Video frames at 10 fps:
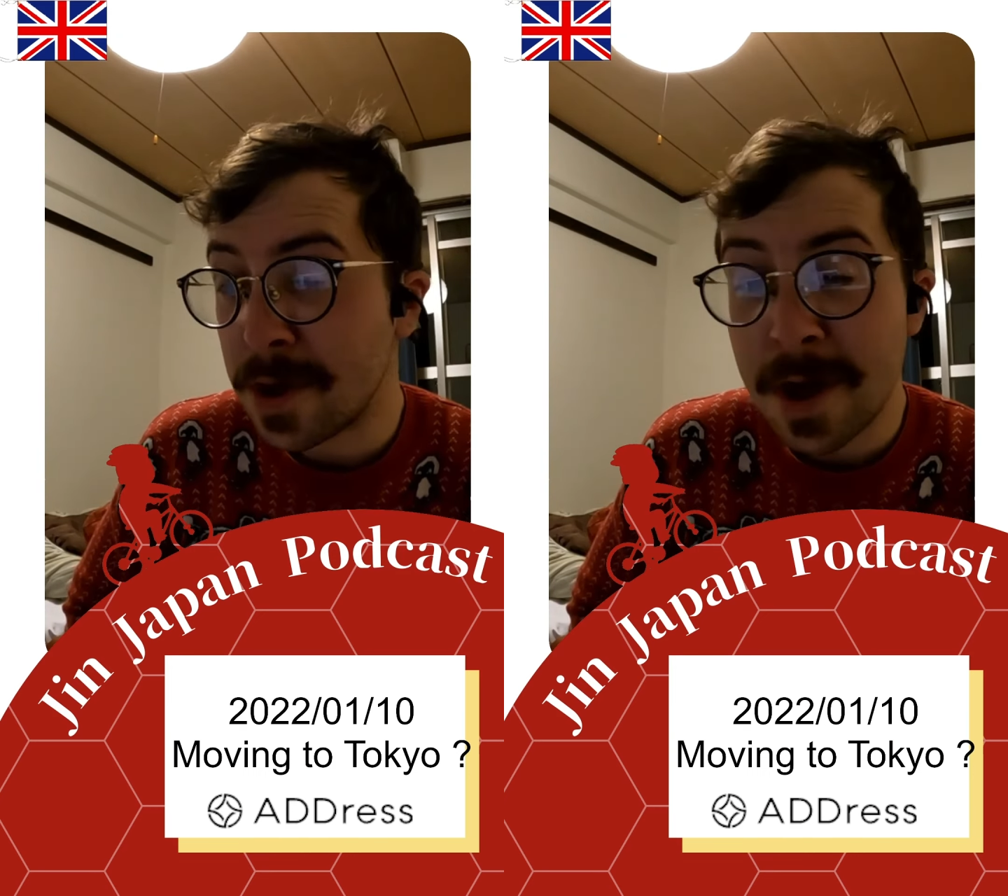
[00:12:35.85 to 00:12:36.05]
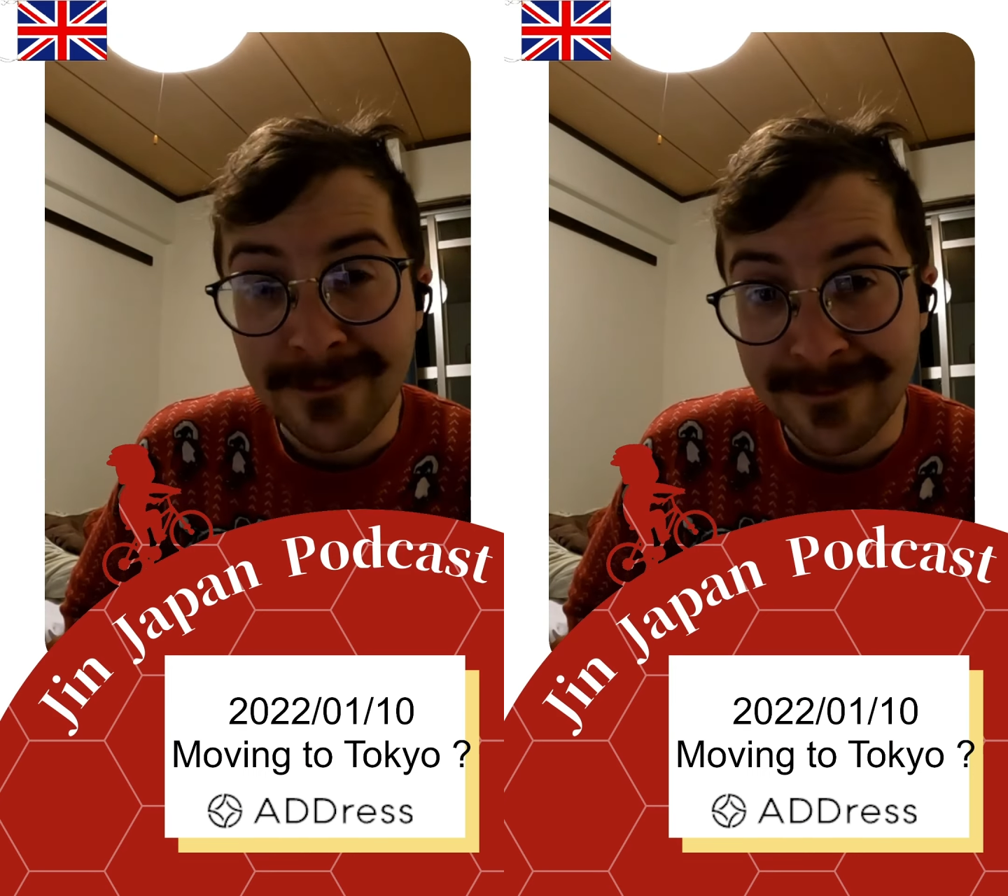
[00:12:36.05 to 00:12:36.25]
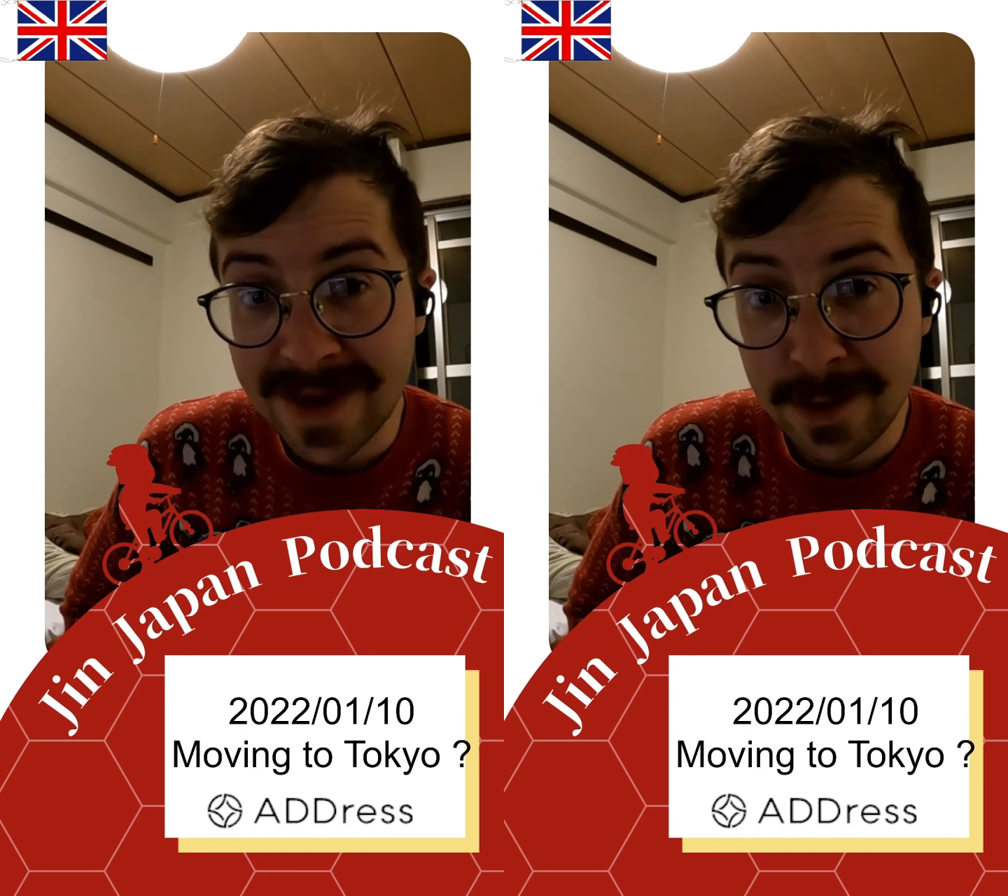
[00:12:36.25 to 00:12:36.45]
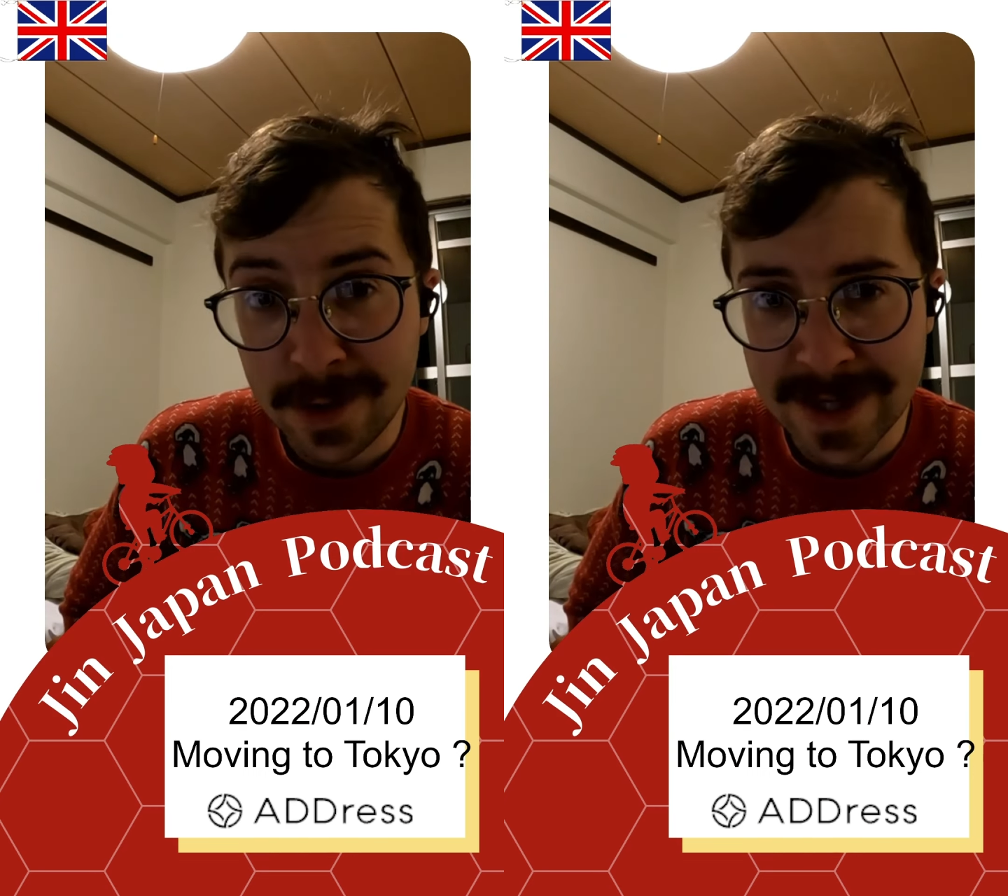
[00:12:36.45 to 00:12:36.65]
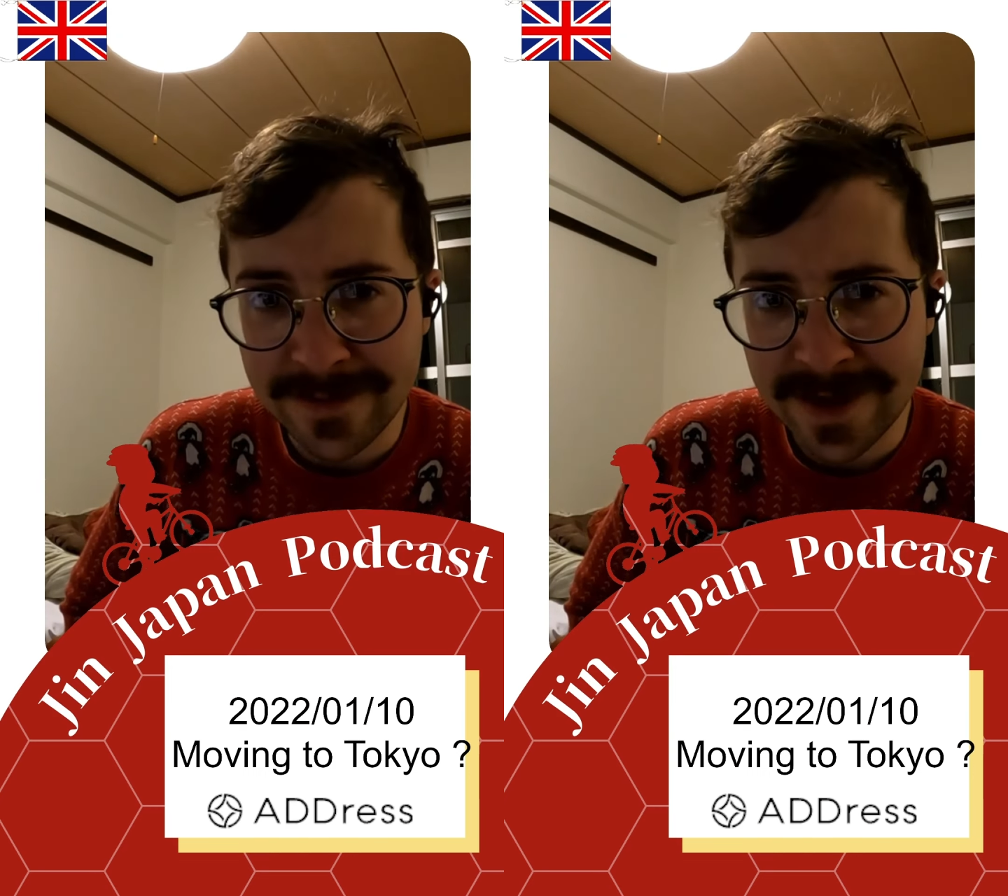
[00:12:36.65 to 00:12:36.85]
maybe do
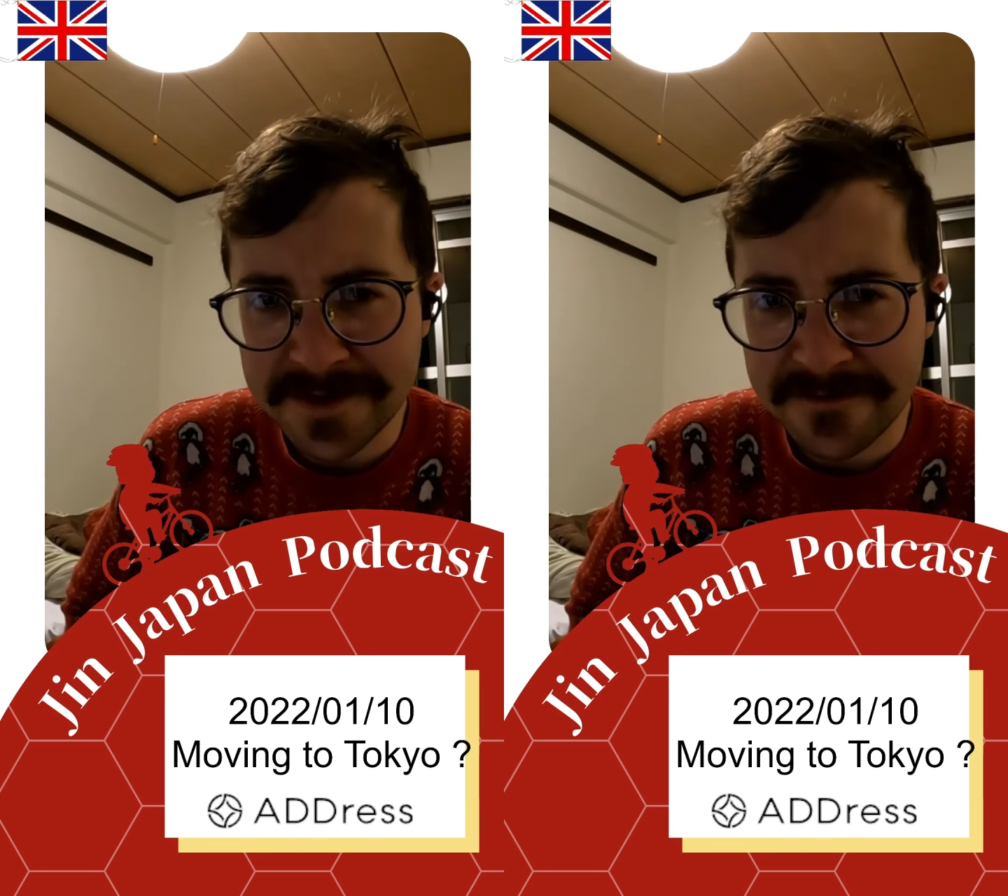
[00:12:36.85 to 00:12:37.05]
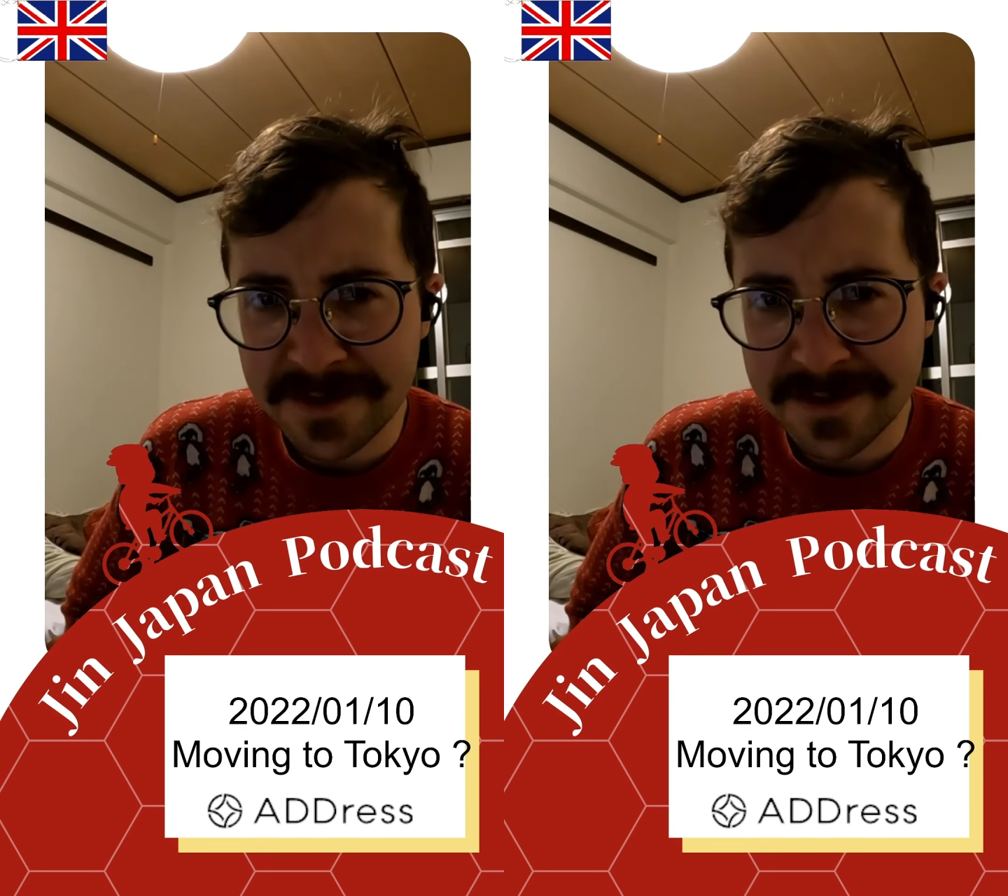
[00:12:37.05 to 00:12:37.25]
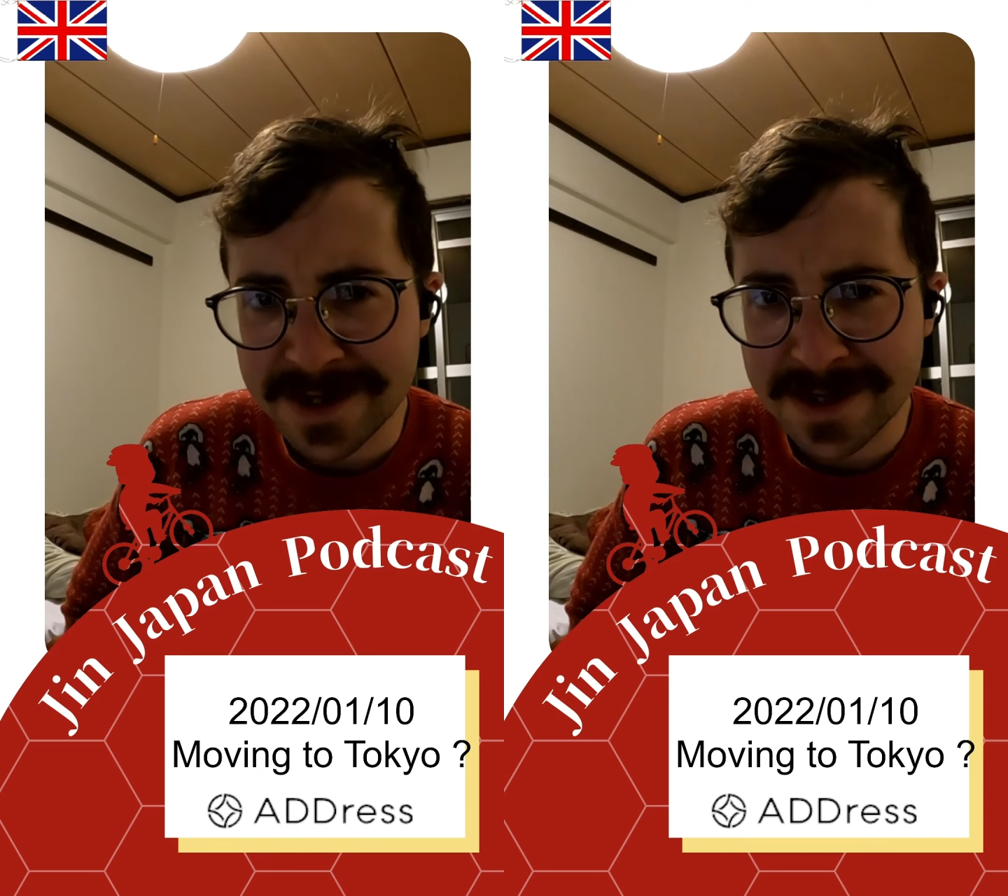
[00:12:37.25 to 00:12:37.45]
some interviews,